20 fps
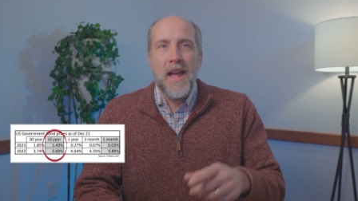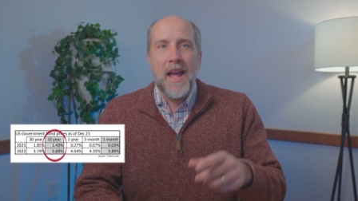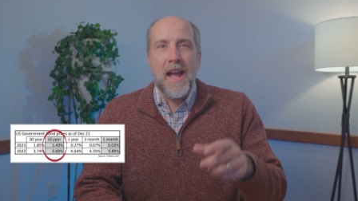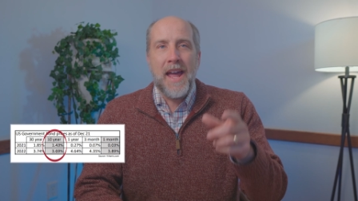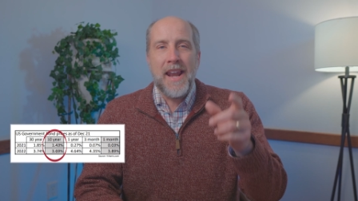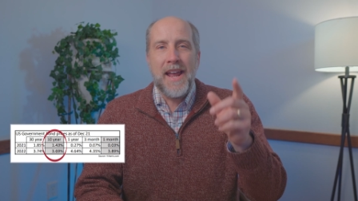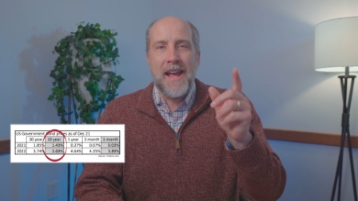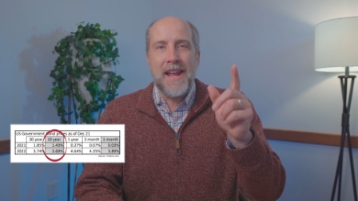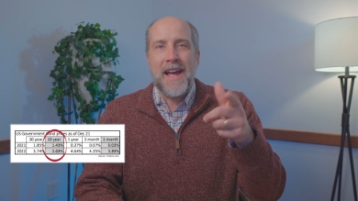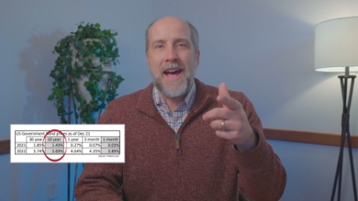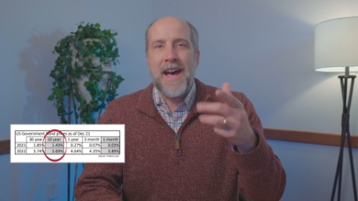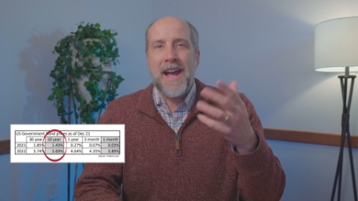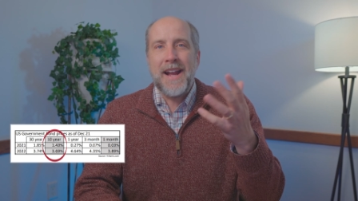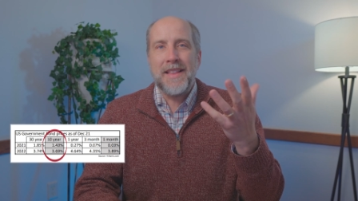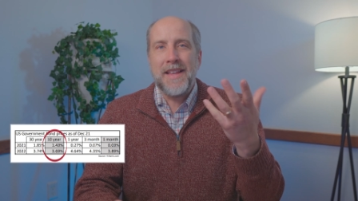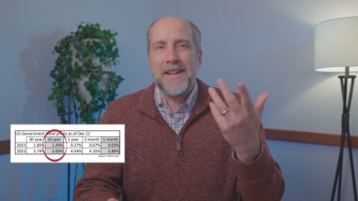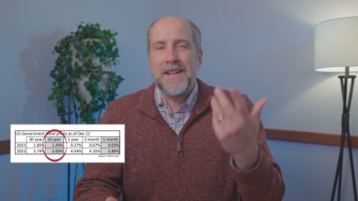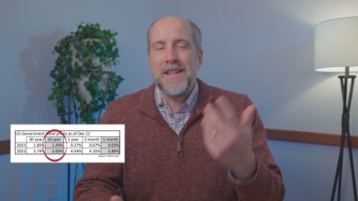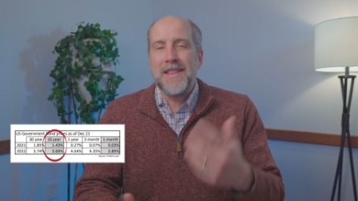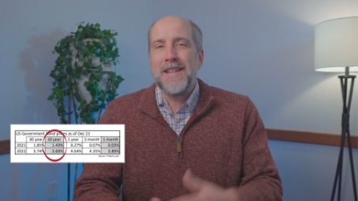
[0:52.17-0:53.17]
And I
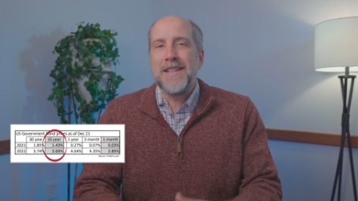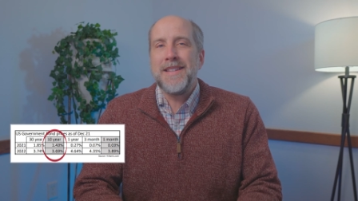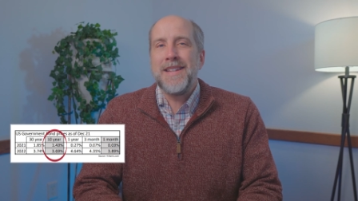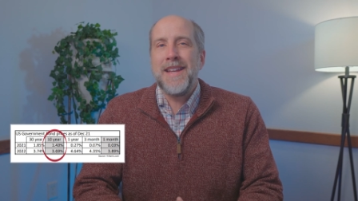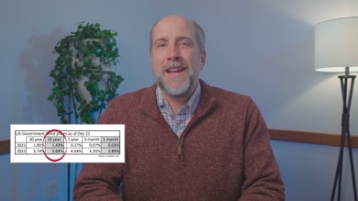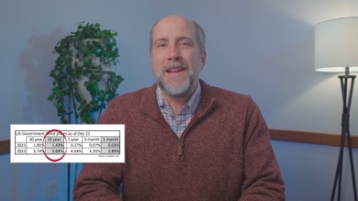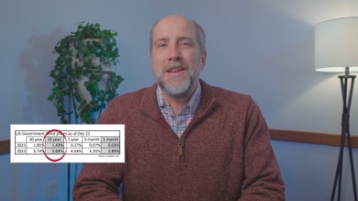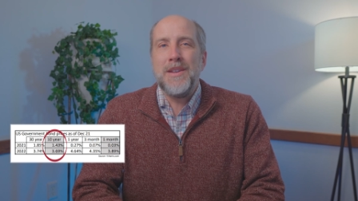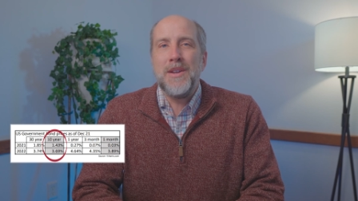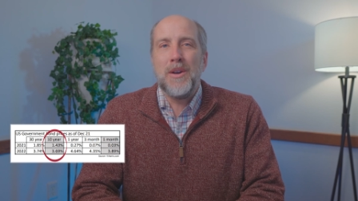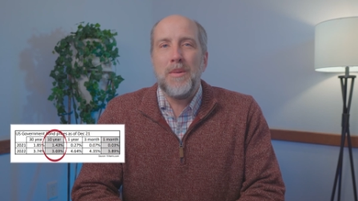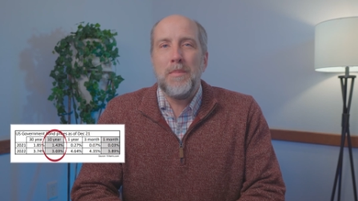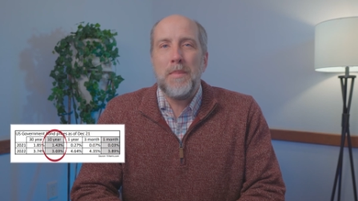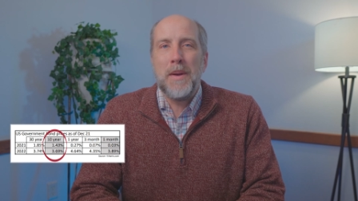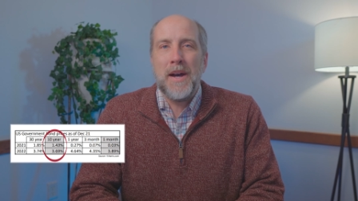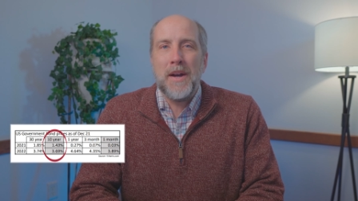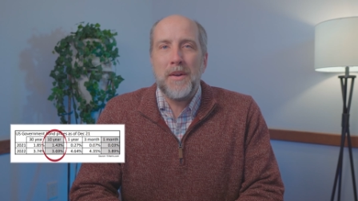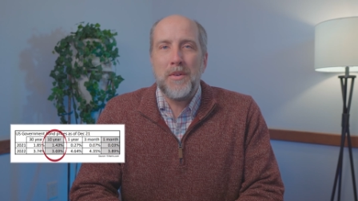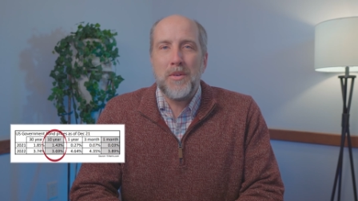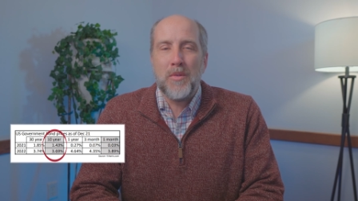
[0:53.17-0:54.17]
highlighted the 10-year
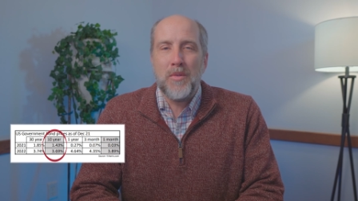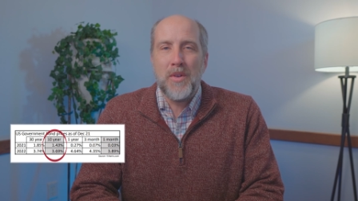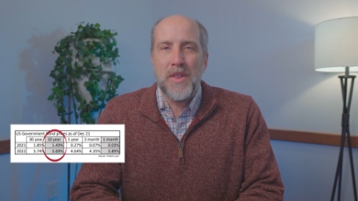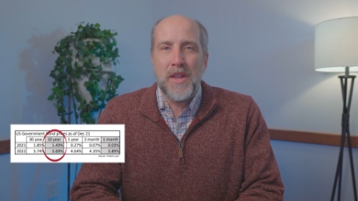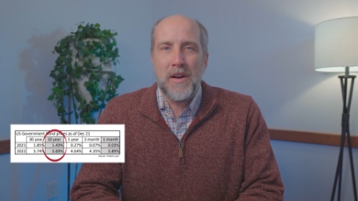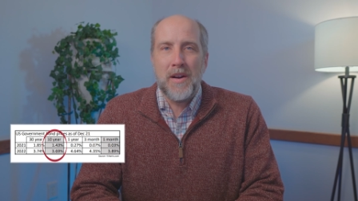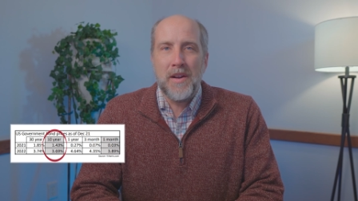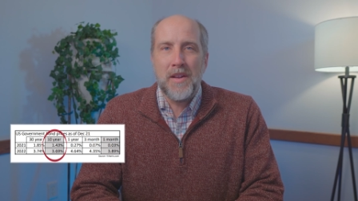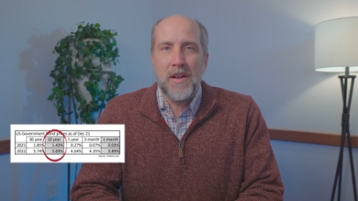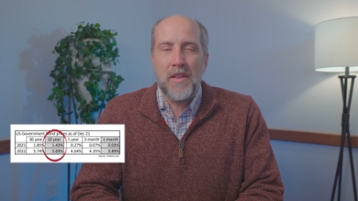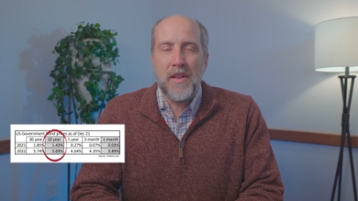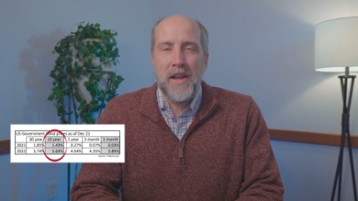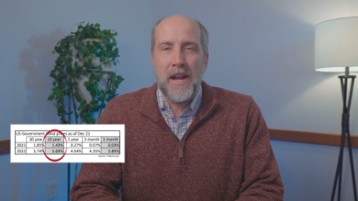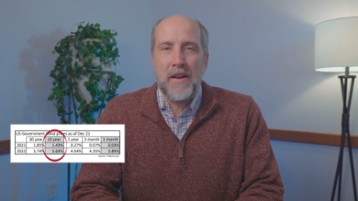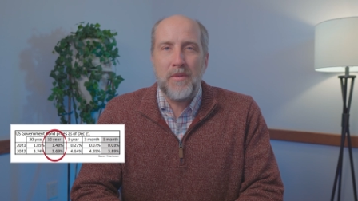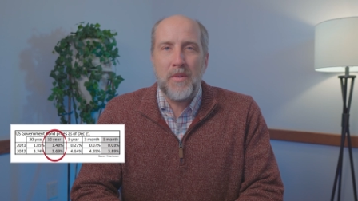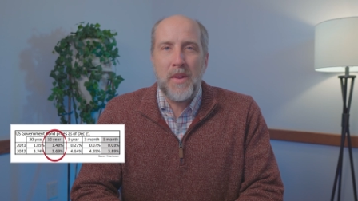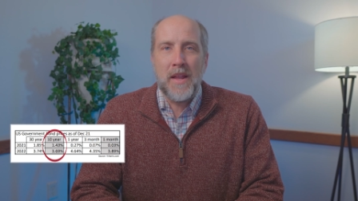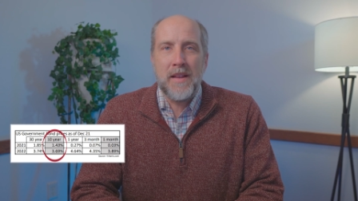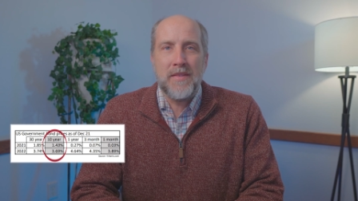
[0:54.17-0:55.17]
bond over there on the
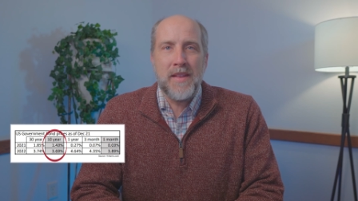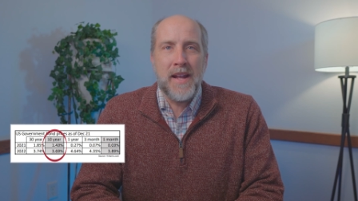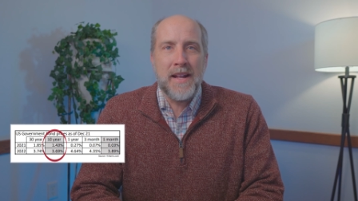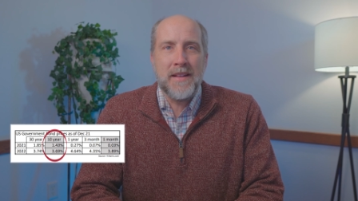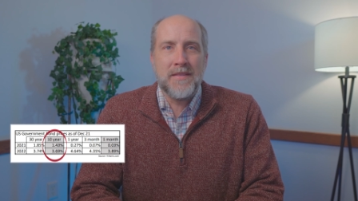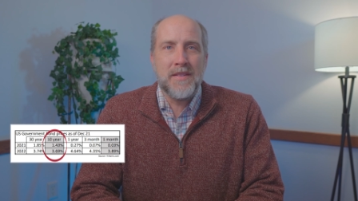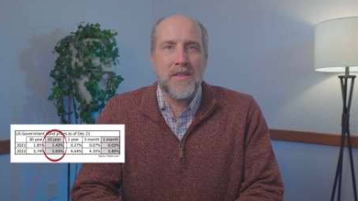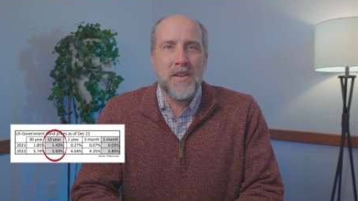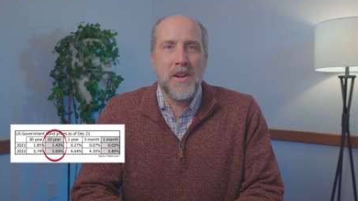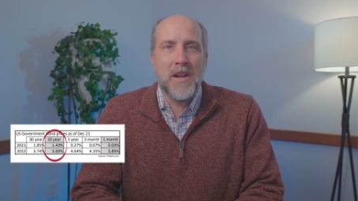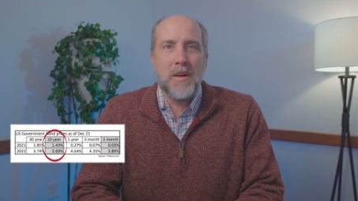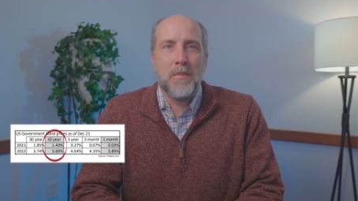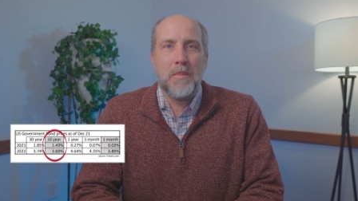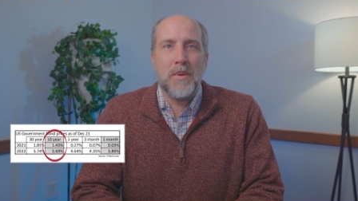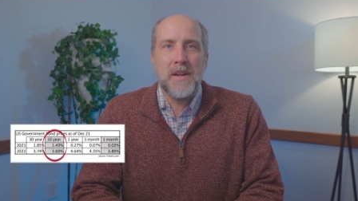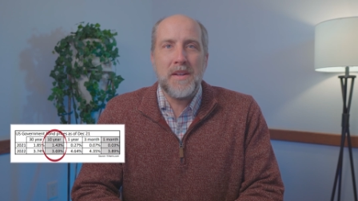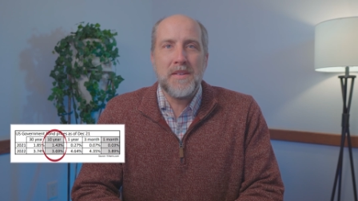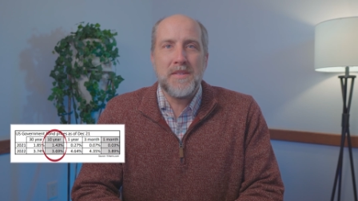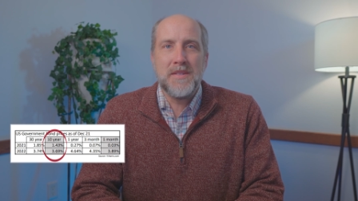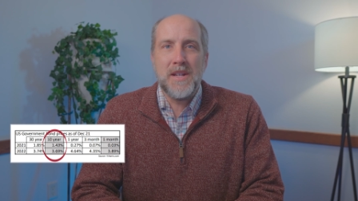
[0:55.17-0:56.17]
left. That, that's the
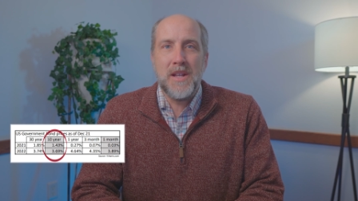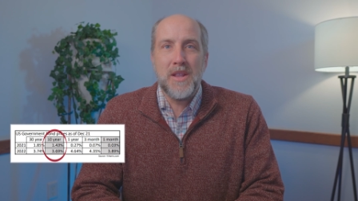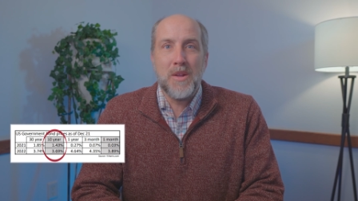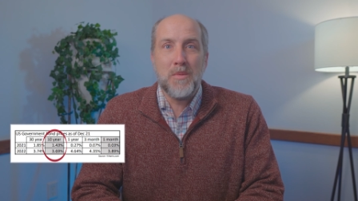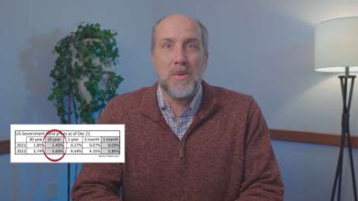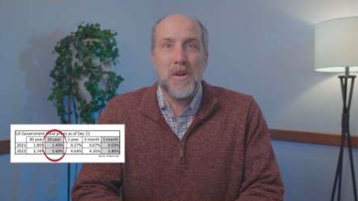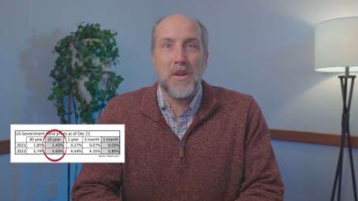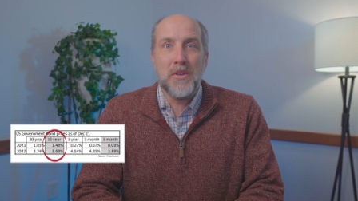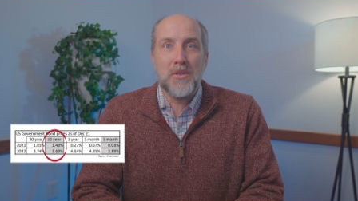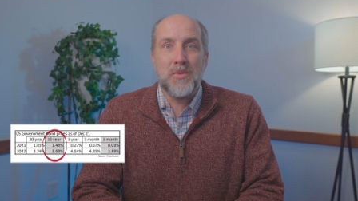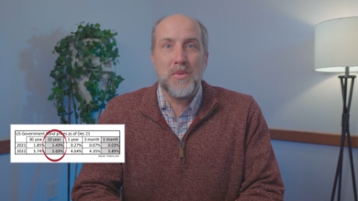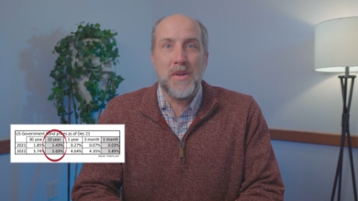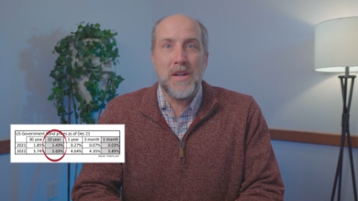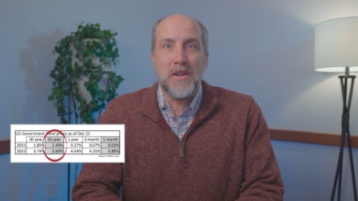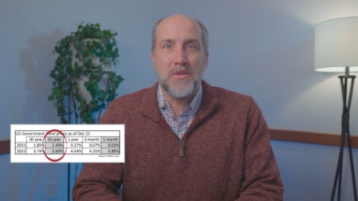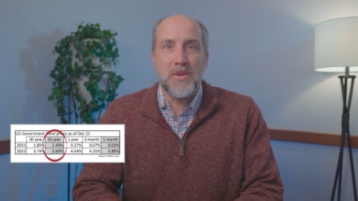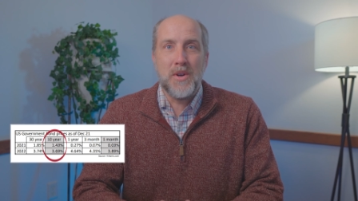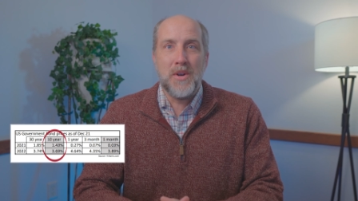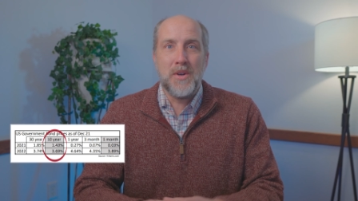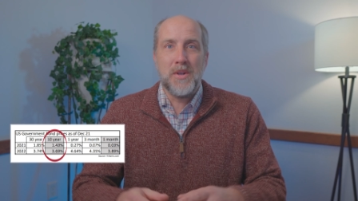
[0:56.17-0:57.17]
number you see in the Wall
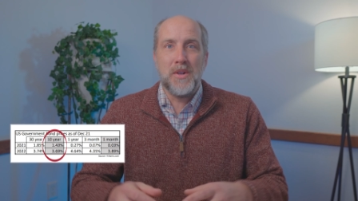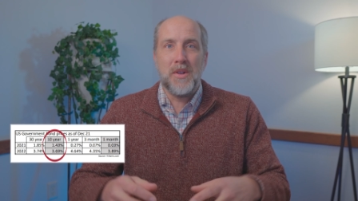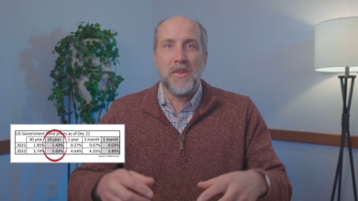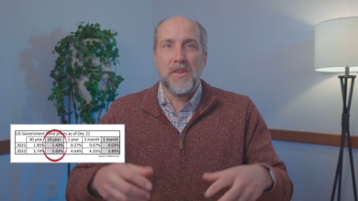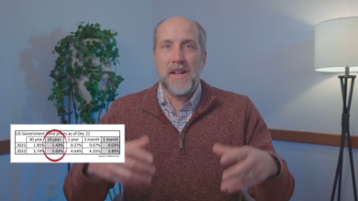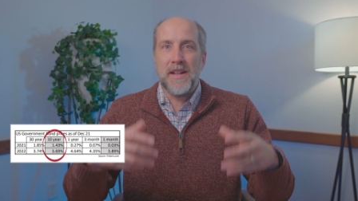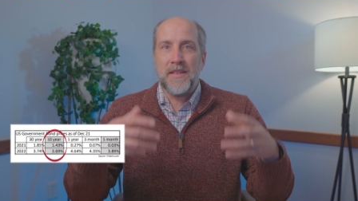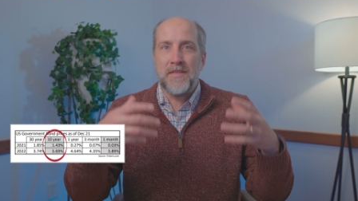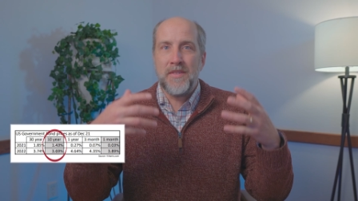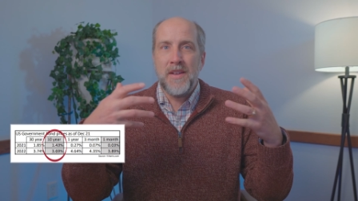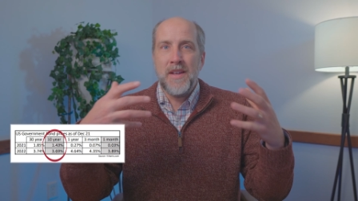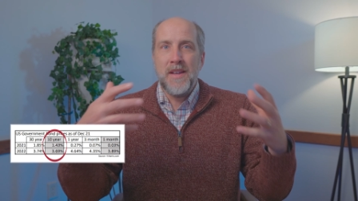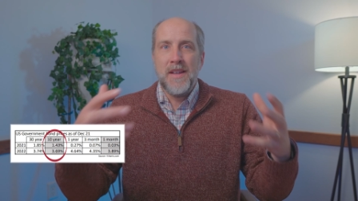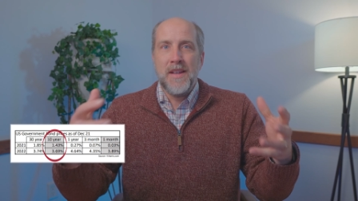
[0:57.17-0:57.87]
Street Journal. That's,